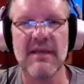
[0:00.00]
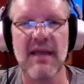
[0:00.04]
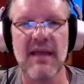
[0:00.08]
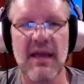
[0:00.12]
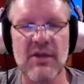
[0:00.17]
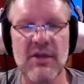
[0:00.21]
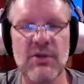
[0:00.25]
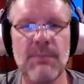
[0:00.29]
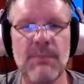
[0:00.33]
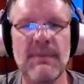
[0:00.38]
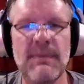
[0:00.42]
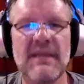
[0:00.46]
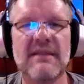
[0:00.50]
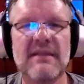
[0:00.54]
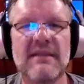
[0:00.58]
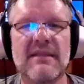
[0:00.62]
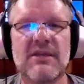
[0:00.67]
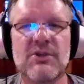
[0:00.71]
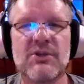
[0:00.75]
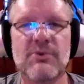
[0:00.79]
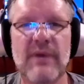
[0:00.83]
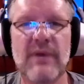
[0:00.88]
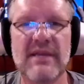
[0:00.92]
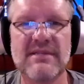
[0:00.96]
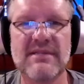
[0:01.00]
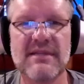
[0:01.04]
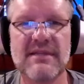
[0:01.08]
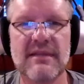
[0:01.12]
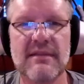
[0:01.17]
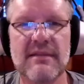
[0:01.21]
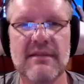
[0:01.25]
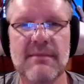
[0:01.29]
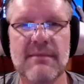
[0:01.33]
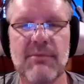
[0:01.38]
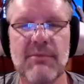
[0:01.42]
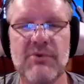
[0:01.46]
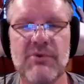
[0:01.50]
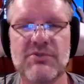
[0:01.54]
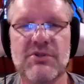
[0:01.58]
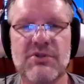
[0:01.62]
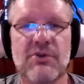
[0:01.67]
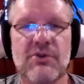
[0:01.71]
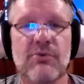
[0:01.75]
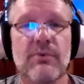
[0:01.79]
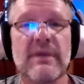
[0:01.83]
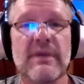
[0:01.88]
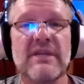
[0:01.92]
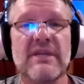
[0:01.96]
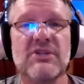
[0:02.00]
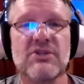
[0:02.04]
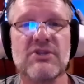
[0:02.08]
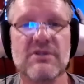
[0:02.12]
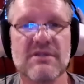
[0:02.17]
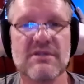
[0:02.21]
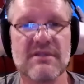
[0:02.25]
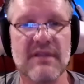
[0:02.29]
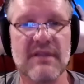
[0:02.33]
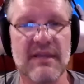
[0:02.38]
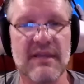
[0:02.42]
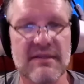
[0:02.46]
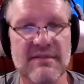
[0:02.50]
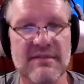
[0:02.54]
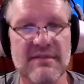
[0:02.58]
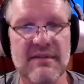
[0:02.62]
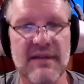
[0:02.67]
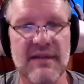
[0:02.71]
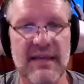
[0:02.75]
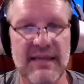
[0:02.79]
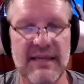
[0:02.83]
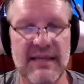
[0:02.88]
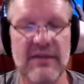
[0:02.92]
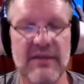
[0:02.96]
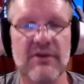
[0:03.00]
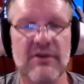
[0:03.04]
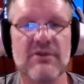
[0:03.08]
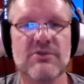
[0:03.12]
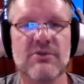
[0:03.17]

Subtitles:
immediately addressing the most egregious things that I hear.